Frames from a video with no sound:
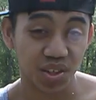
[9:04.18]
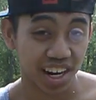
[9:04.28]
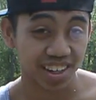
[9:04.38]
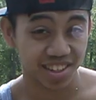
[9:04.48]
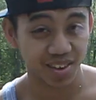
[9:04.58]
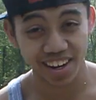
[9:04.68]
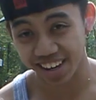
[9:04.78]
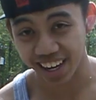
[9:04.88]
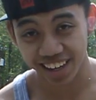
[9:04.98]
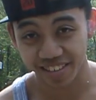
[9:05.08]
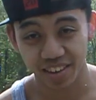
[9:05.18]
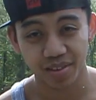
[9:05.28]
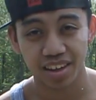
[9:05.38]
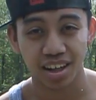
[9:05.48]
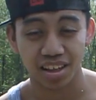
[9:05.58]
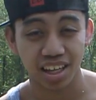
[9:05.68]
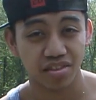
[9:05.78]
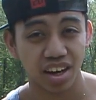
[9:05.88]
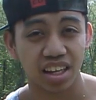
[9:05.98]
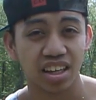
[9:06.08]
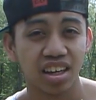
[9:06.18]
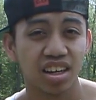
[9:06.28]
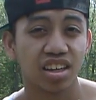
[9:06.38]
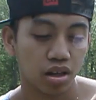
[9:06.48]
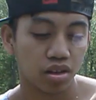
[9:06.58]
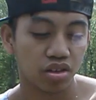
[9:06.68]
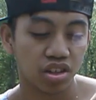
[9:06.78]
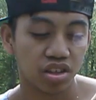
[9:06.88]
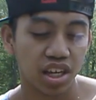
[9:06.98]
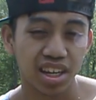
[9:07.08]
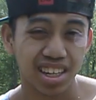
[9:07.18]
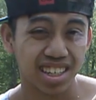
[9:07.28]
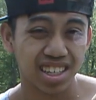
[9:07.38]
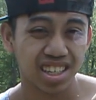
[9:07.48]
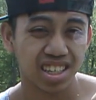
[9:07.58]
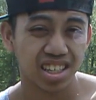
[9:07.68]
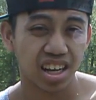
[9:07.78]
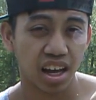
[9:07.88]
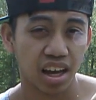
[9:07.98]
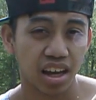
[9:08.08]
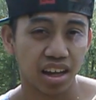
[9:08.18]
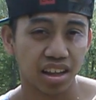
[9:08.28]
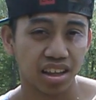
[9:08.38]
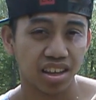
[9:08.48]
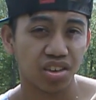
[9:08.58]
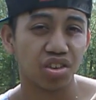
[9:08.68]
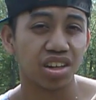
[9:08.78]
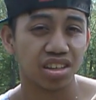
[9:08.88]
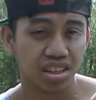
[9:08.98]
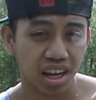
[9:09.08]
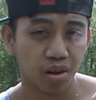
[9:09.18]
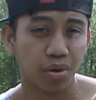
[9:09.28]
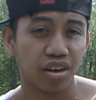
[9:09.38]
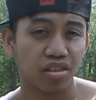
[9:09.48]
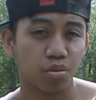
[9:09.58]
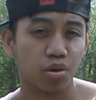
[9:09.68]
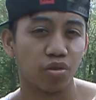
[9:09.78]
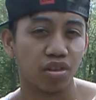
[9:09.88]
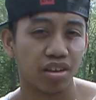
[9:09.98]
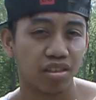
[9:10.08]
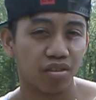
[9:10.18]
scared to swing, you're not comfortable. That's fine. You just take it easy, and you need to stand up out of your move. You have to